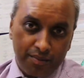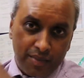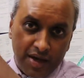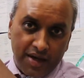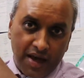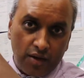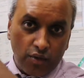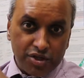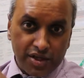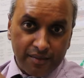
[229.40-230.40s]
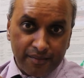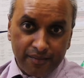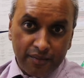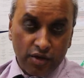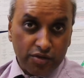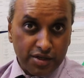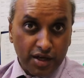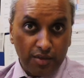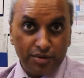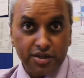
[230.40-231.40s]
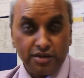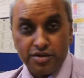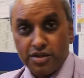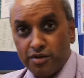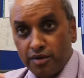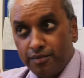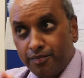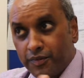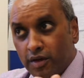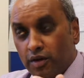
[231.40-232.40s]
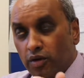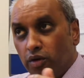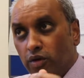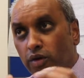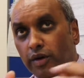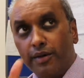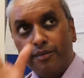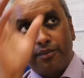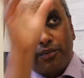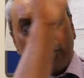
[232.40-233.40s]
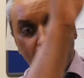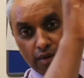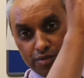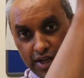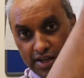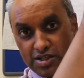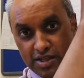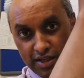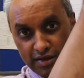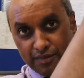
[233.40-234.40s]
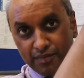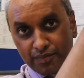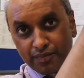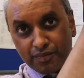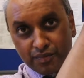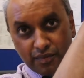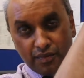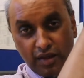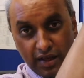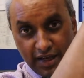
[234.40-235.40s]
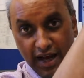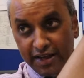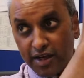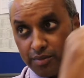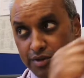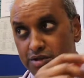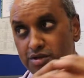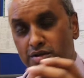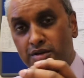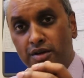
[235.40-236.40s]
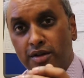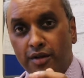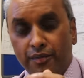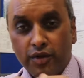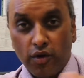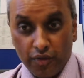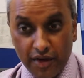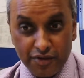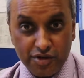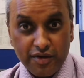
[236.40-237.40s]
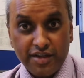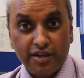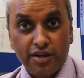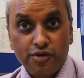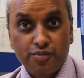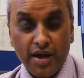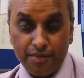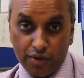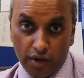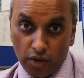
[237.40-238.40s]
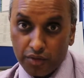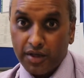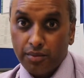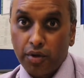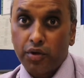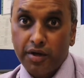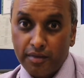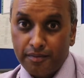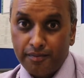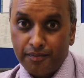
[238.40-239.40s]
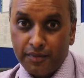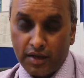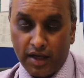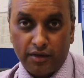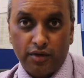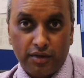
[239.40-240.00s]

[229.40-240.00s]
pegging out washing, causing carpal tunnel syndrome, or putting objects in high cupboards, or even just reading a newspaper or holding a book can